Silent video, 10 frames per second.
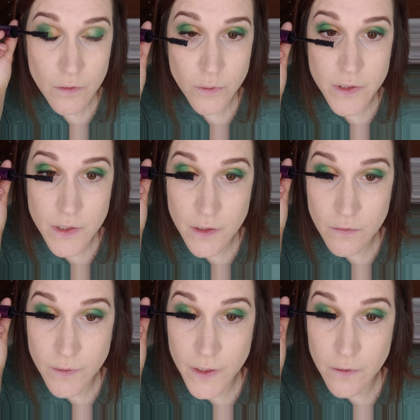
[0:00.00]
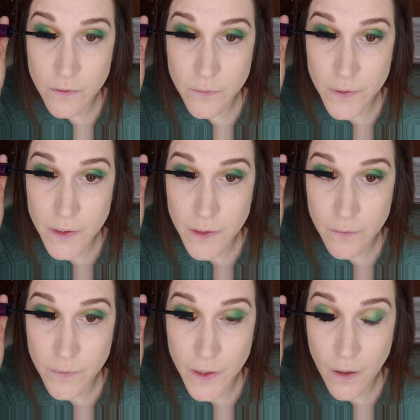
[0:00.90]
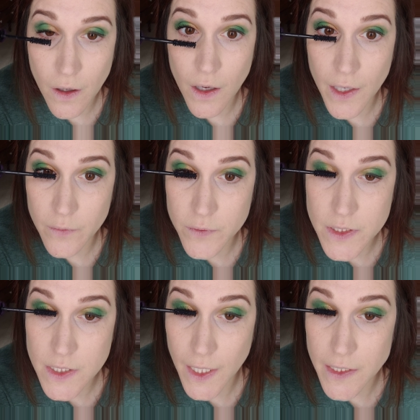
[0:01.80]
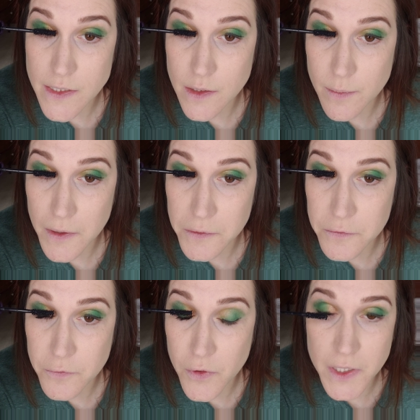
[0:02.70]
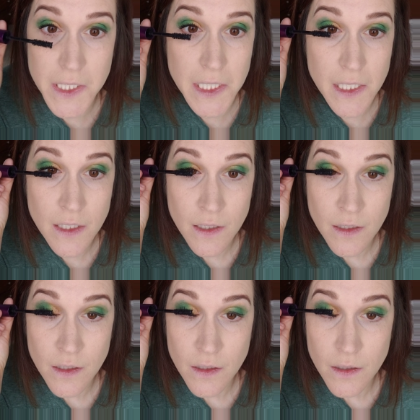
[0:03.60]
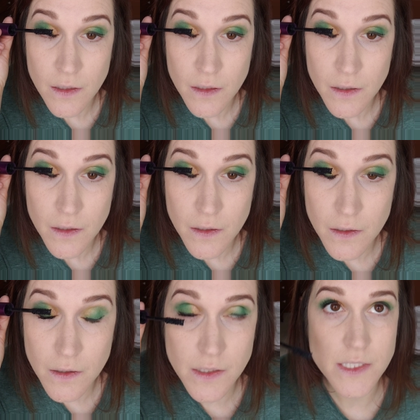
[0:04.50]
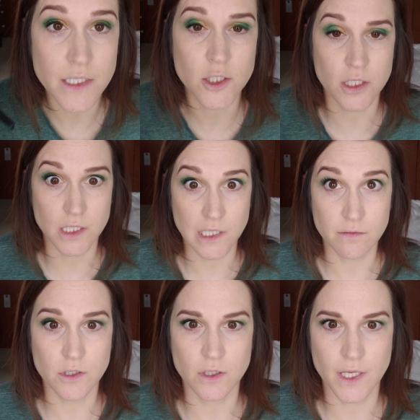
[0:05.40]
Twist and wiggle, twist and wiggle. And what's nice about the 4D is it just gives you